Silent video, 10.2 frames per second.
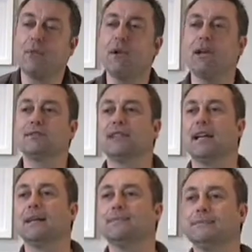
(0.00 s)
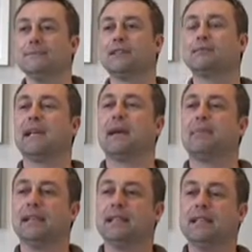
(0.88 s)
What else has been
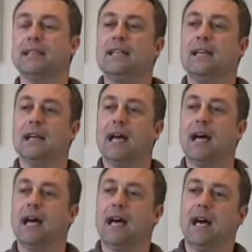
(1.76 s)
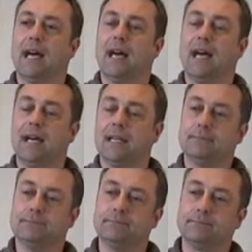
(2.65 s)

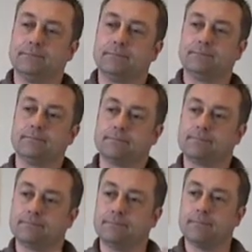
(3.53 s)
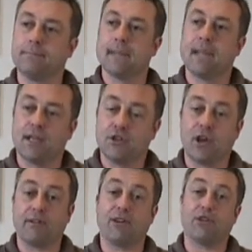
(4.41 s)
happening?
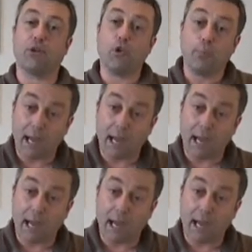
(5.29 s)
Charity Saw